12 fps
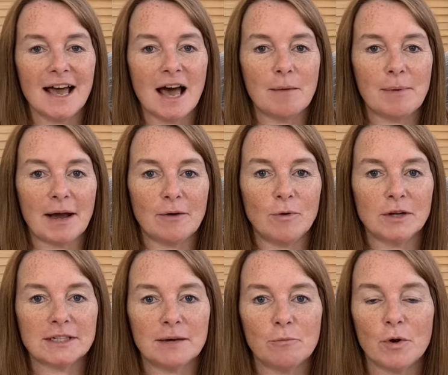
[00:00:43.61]
about what
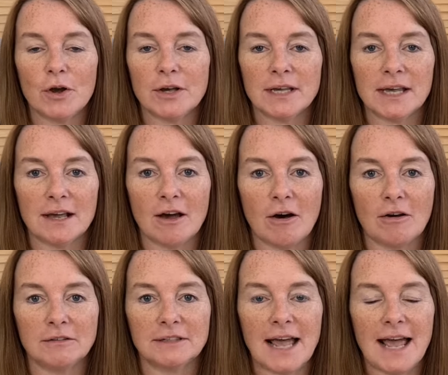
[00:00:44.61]
I'm working
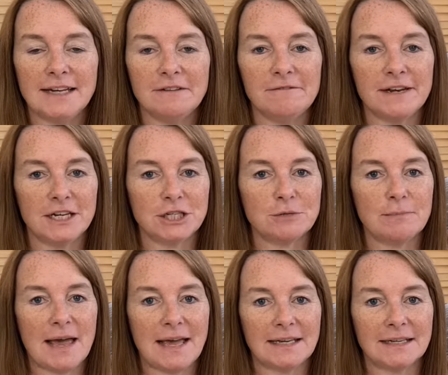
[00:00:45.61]
on, any finished
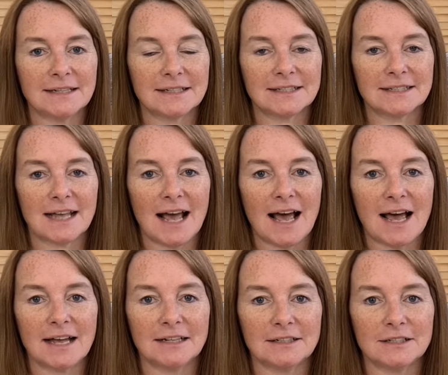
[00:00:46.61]
makes
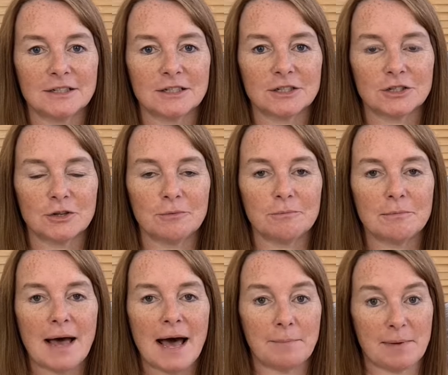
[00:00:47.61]
and some
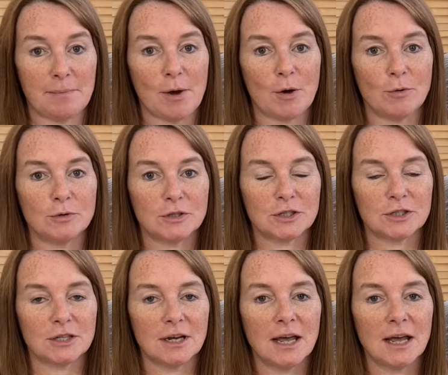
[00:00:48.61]
happy post.